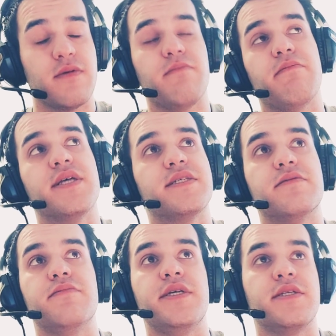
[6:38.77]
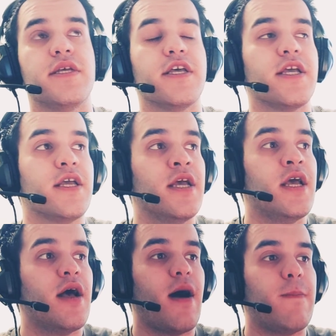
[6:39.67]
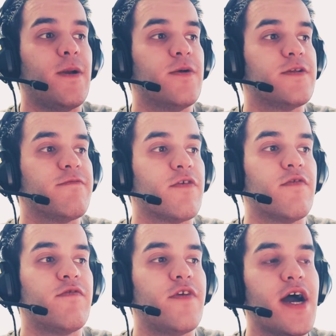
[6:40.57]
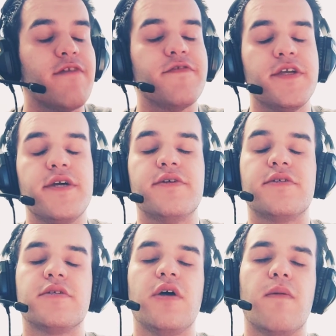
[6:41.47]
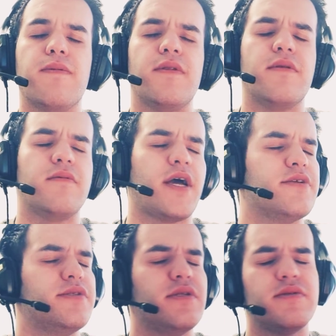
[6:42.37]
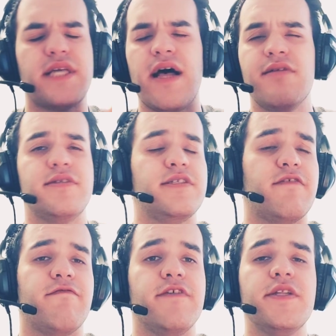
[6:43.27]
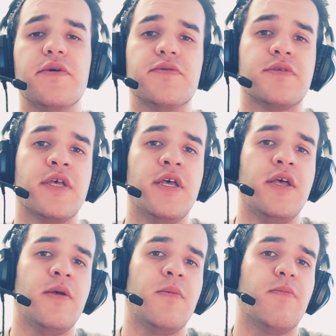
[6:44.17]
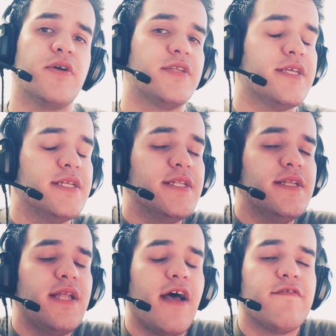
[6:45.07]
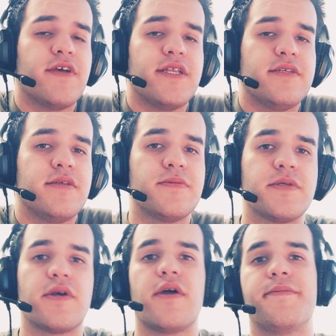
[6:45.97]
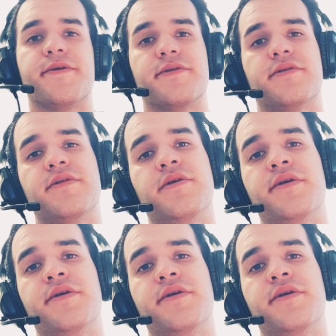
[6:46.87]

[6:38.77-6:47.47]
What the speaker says: Mr. Beast, he uploaded for 5 years, couple, I don't know, thousands of videos, but he didn't have any subscribers.